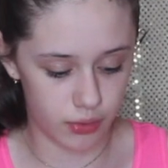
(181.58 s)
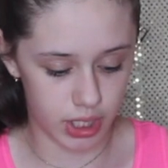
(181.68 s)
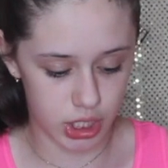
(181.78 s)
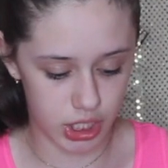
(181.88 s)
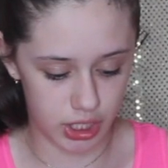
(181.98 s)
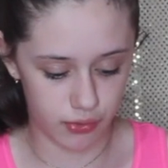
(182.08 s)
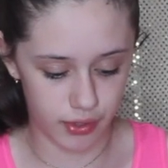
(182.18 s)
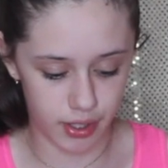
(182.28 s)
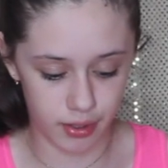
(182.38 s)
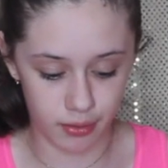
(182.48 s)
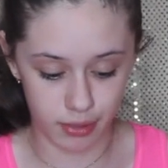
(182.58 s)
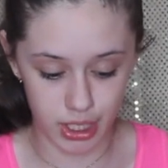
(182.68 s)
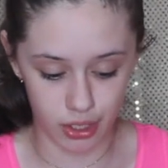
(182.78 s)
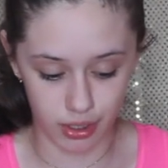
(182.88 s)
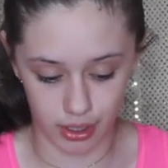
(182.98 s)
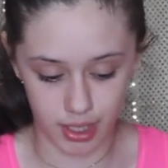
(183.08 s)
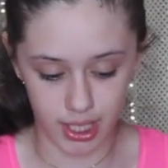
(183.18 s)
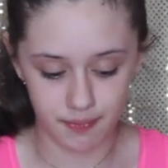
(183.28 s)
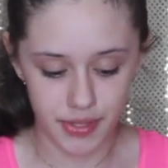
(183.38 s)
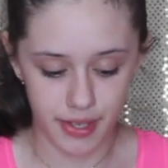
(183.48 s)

you in exchange for your original unit.